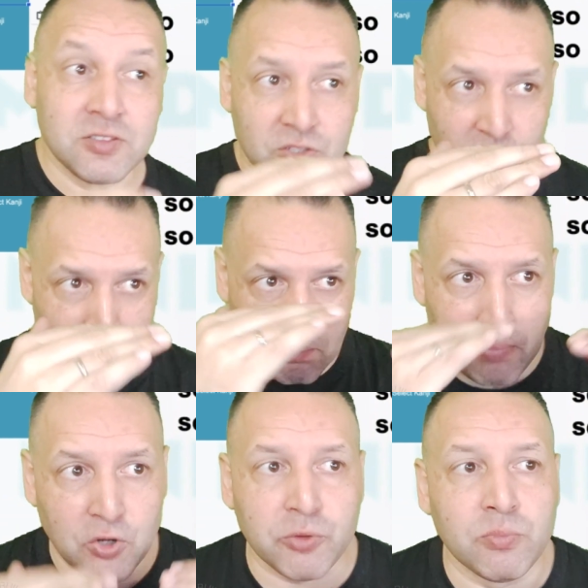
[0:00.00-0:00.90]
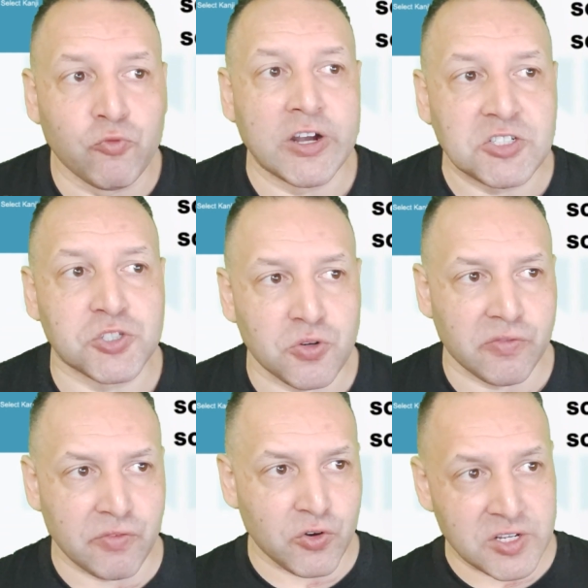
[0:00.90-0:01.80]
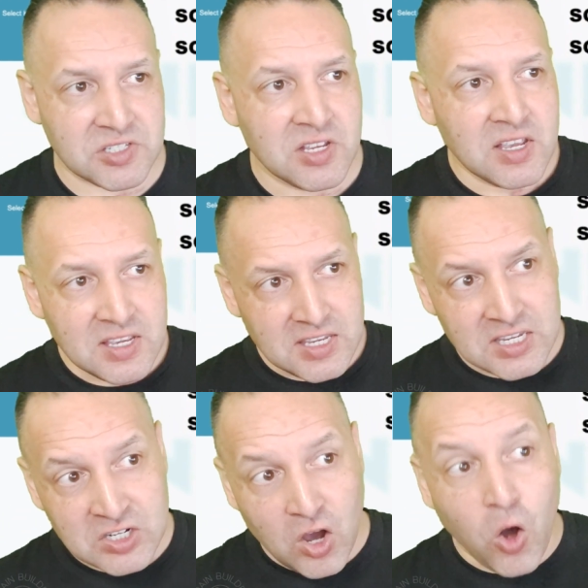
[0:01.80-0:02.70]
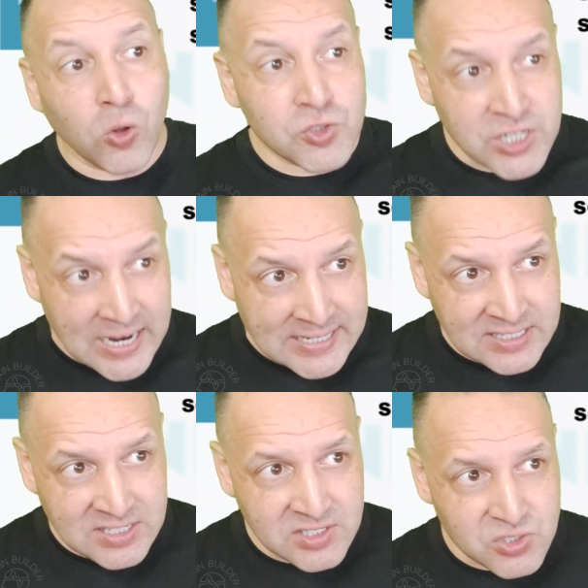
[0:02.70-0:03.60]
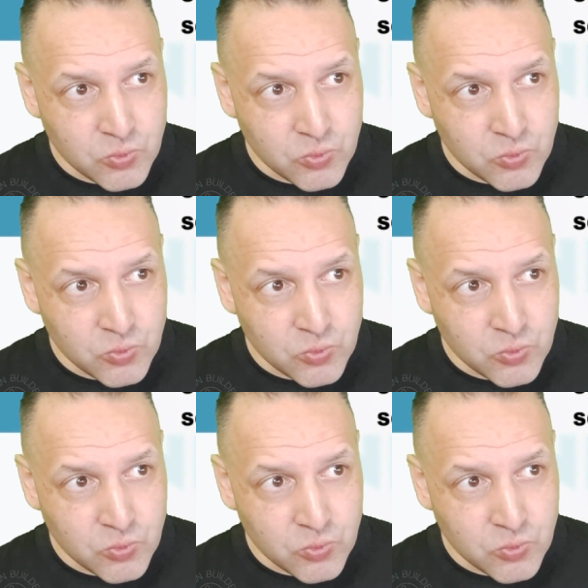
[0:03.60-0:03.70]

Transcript: so the bottom register of the voice in Old Chinese,